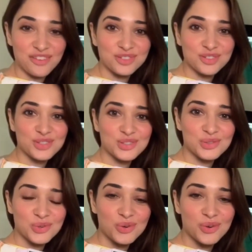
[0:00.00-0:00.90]
after
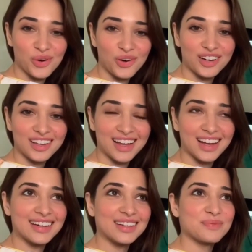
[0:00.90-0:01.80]
so long
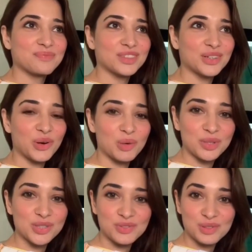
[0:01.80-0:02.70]
and they're
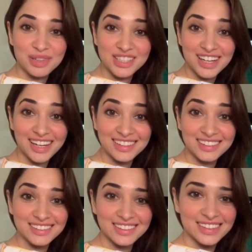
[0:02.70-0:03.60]
all pictures from my
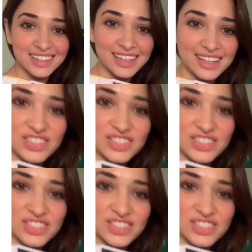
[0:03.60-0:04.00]
childhood